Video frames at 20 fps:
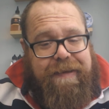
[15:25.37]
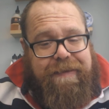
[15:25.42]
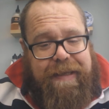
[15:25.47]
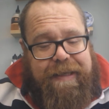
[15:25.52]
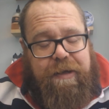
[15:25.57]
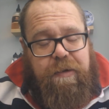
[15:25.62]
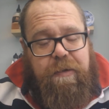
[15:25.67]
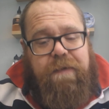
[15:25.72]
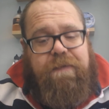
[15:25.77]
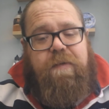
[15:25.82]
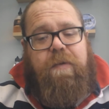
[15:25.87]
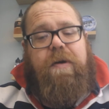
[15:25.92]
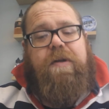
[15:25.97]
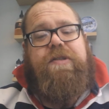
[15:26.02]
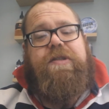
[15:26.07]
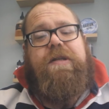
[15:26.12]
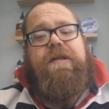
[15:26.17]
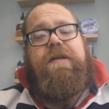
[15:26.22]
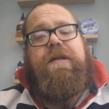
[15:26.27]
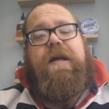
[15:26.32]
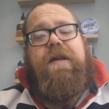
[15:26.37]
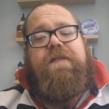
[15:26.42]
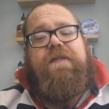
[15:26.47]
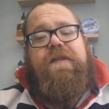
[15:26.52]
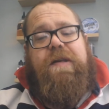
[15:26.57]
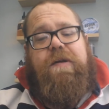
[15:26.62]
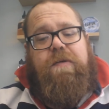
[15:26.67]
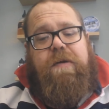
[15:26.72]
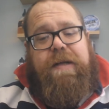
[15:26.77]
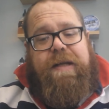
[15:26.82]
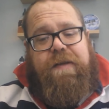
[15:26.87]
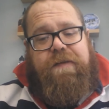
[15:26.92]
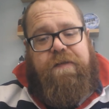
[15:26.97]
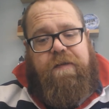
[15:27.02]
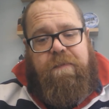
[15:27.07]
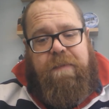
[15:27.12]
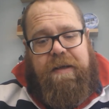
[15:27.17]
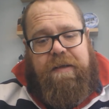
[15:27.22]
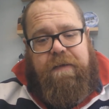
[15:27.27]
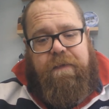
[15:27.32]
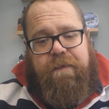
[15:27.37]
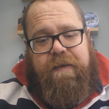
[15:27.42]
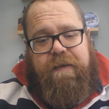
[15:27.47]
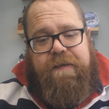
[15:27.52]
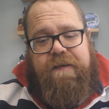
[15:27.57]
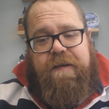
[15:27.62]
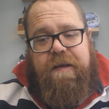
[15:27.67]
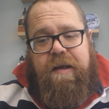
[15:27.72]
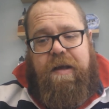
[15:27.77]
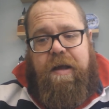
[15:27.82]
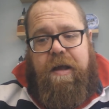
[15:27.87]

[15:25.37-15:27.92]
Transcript: thank you all for watching. I'll see you all again soon, my lovelies.